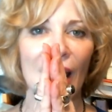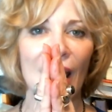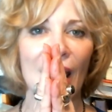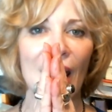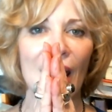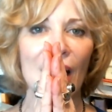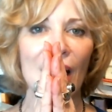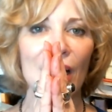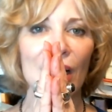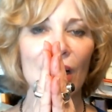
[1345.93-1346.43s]

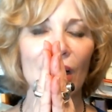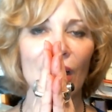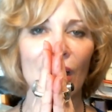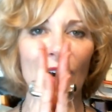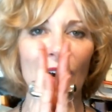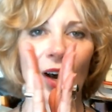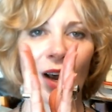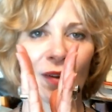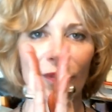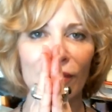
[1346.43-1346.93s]
and
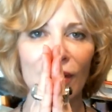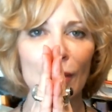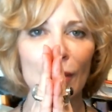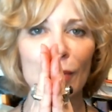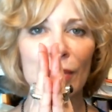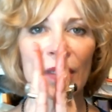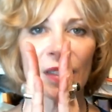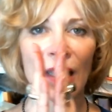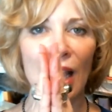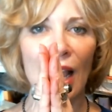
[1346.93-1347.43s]
on
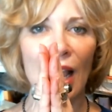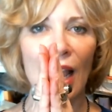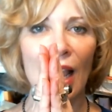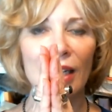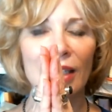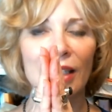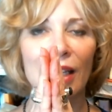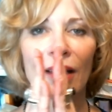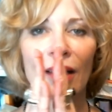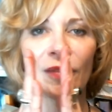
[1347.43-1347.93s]
flip
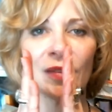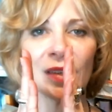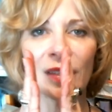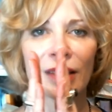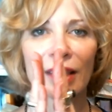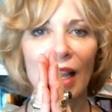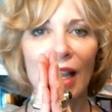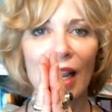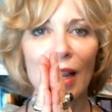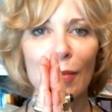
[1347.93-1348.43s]
sides of the
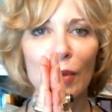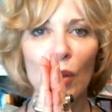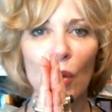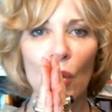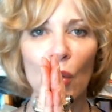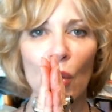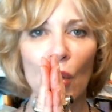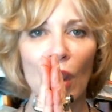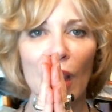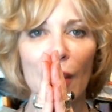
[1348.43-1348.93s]
same
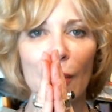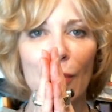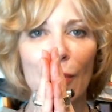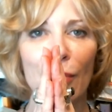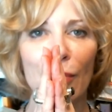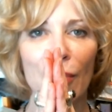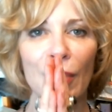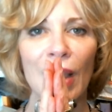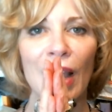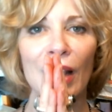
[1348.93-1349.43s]
coin,
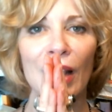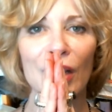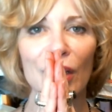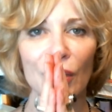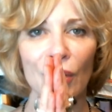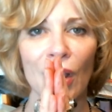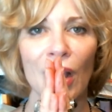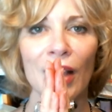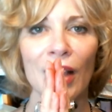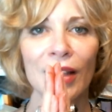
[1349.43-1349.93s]
but
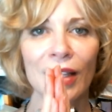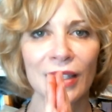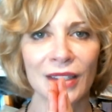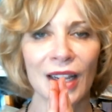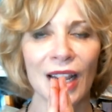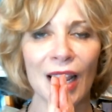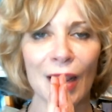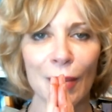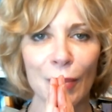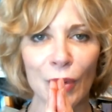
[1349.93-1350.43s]
you're on the
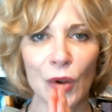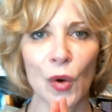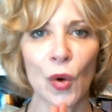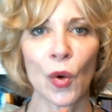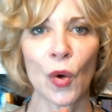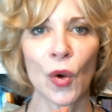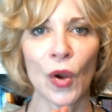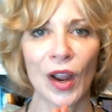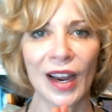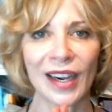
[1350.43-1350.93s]
same
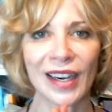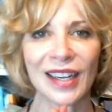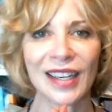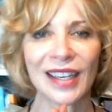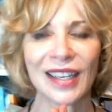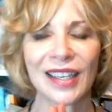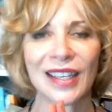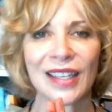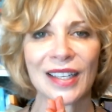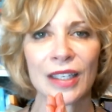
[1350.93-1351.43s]
coin.
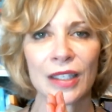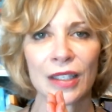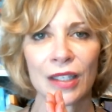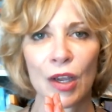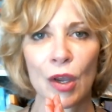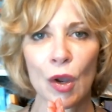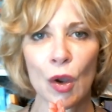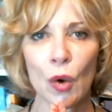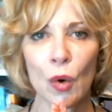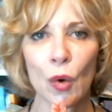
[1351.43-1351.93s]

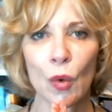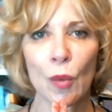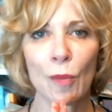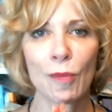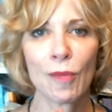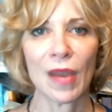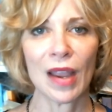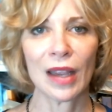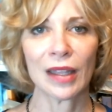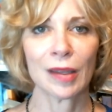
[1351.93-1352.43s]
So
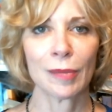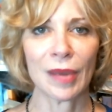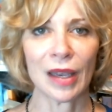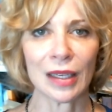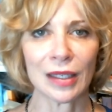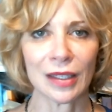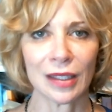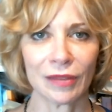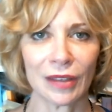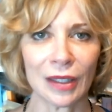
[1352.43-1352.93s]
make the
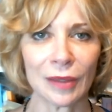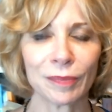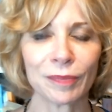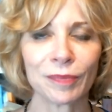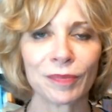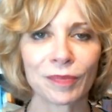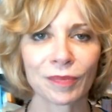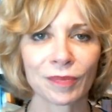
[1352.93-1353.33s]
best of it.